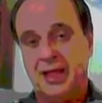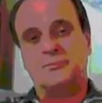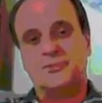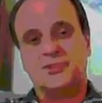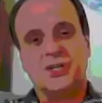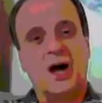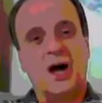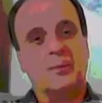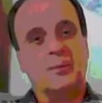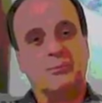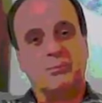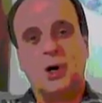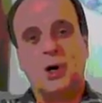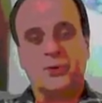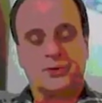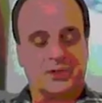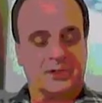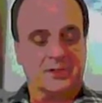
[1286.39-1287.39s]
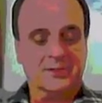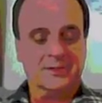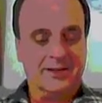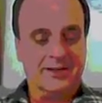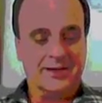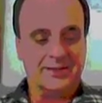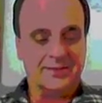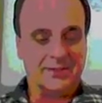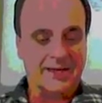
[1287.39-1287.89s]
John Bolton,
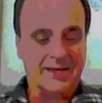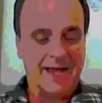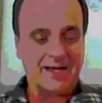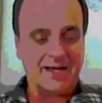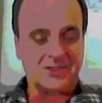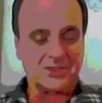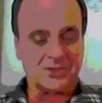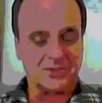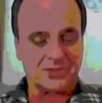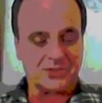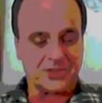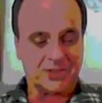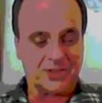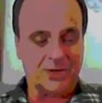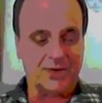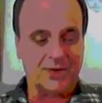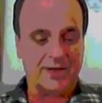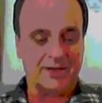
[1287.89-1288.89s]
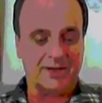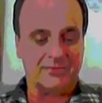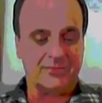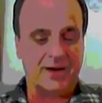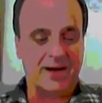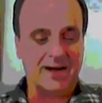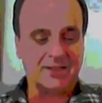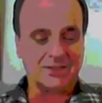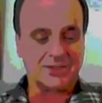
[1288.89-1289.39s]
the national security
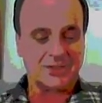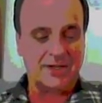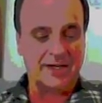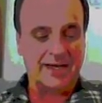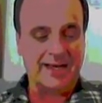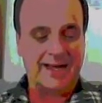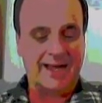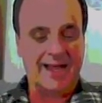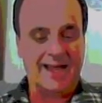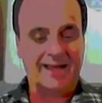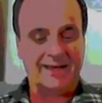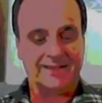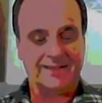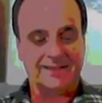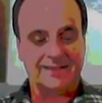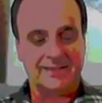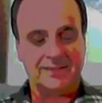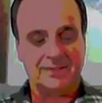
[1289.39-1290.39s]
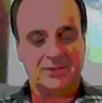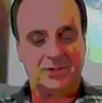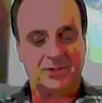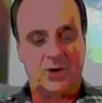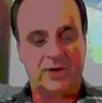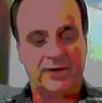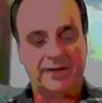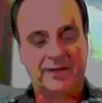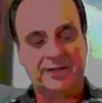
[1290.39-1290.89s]
advisor, he had
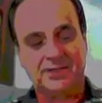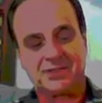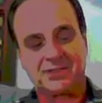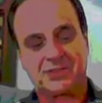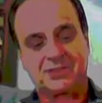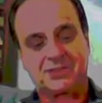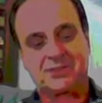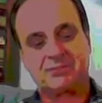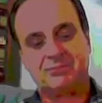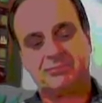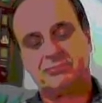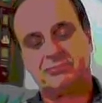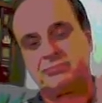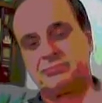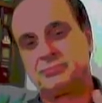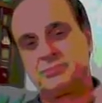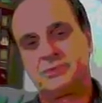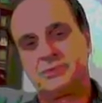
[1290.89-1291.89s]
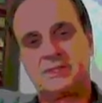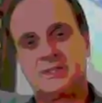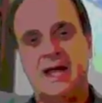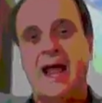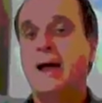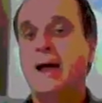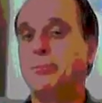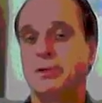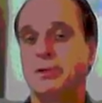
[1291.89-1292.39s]
on his
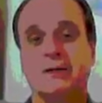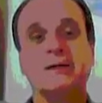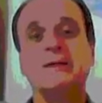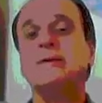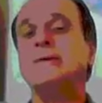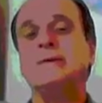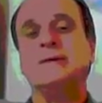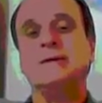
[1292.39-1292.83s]
tablet